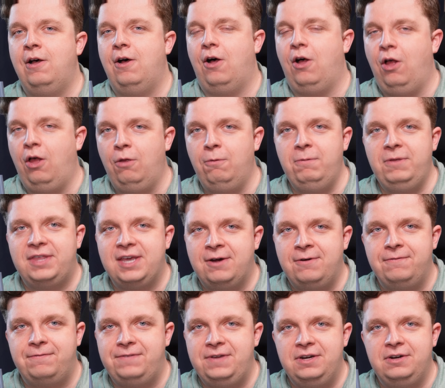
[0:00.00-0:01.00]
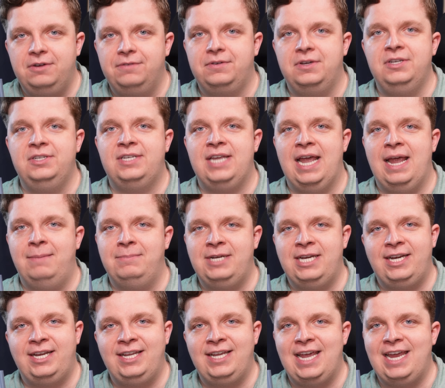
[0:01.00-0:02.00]
all without fear of
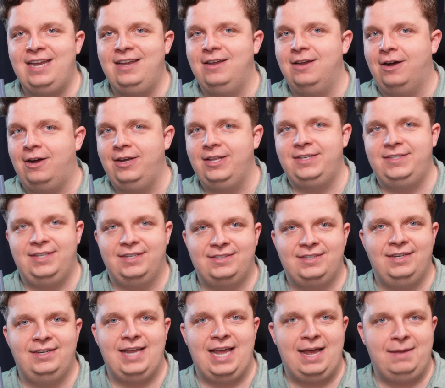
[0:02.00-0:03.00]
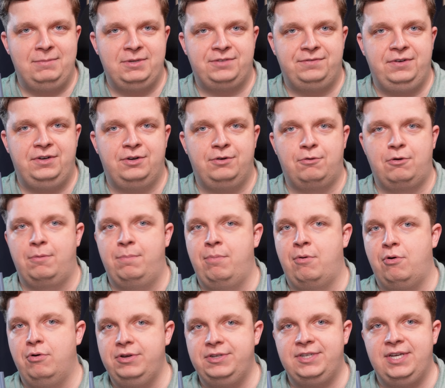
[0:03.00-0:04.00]
contaminating a non-existent atmosphere or
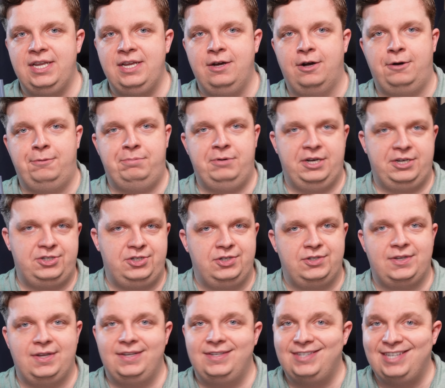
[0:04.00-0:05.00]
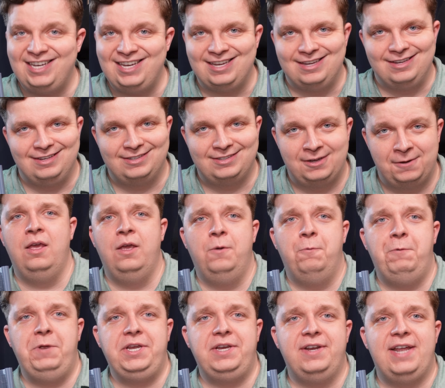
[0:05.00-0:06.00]
poisoning our precious seas.
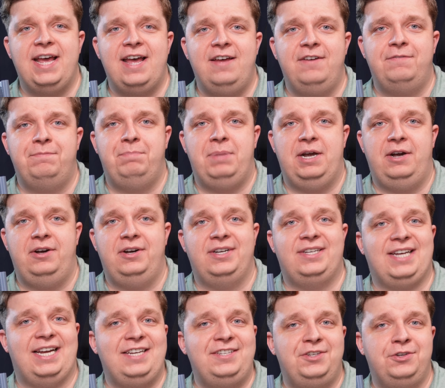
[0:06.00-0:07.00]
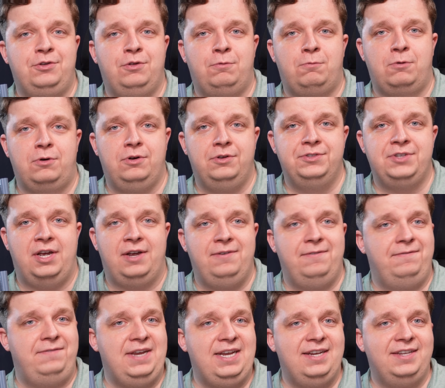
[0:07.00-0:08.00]
We could have paradisical worlds
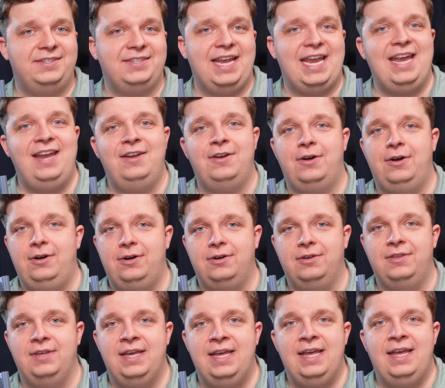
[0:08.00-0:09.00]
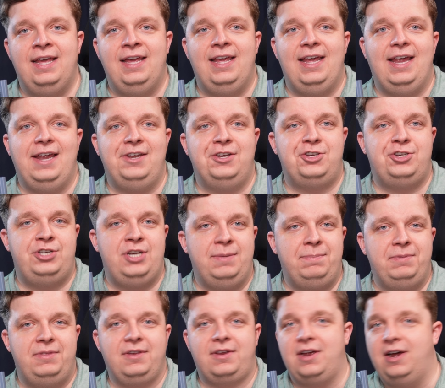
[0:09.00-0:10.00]
on Venus and Earth and
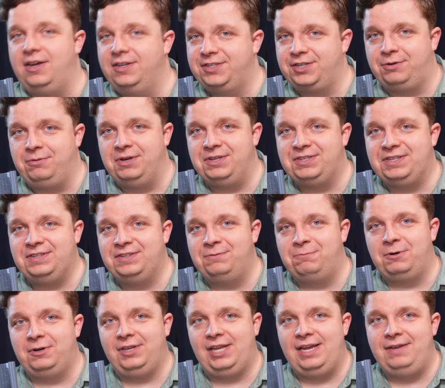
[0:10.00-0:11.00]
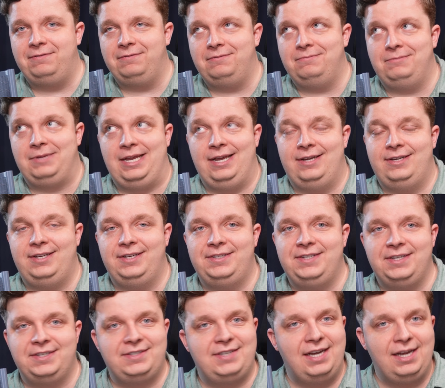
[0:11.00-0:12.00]
ship the consequences where life can't
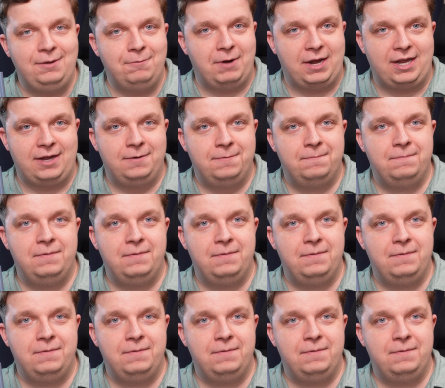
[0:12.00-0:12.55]
exist anyway.